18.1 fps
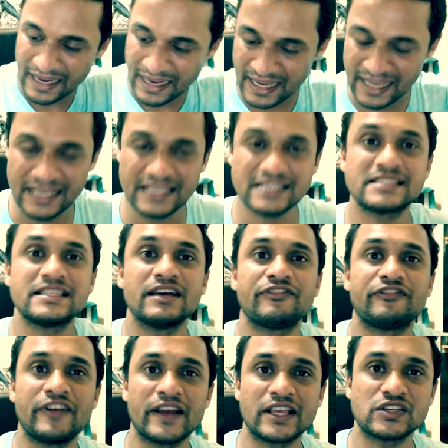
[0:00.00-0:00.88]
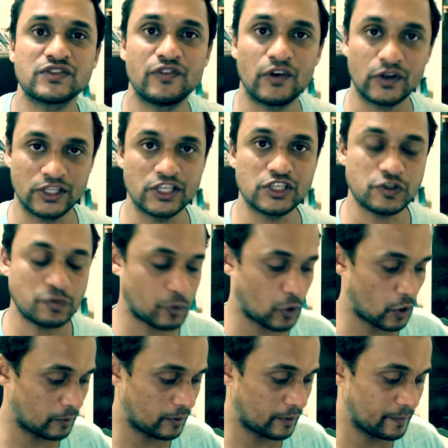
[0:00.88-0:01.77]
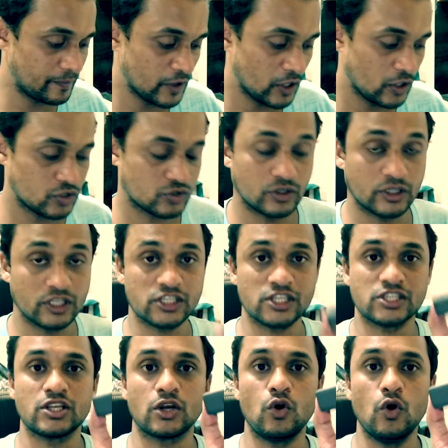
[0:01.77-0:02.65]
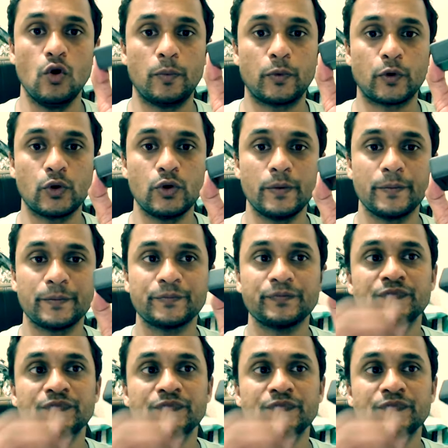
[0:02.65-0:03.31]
is the fix for this problem? So this is the GoPro.